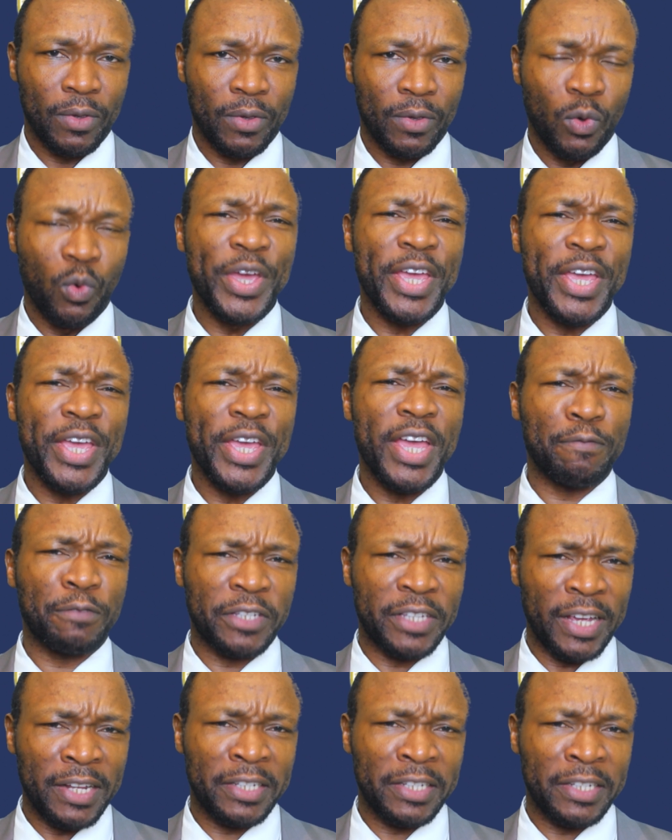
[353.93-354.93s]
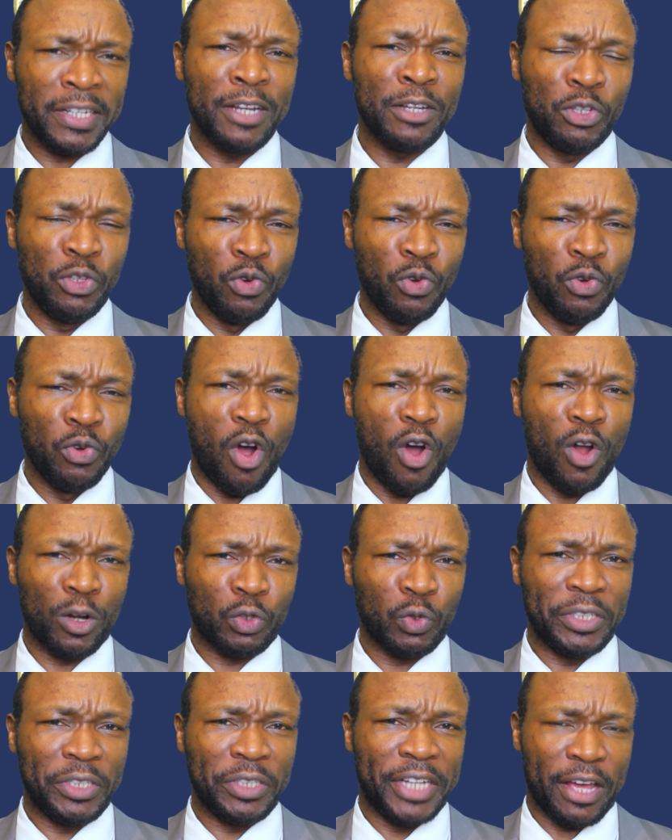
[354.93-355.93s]
we have sentenced you all
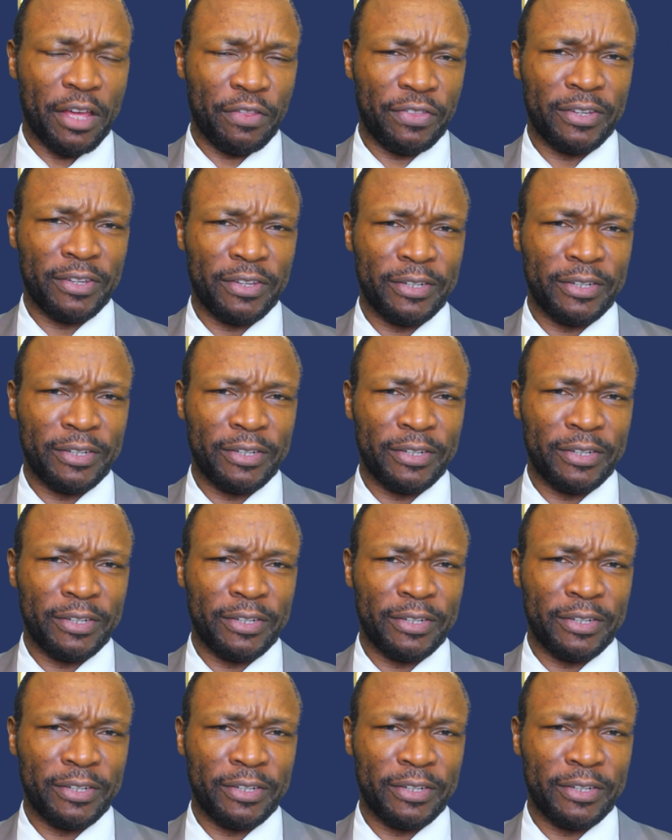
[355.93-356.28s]
to death,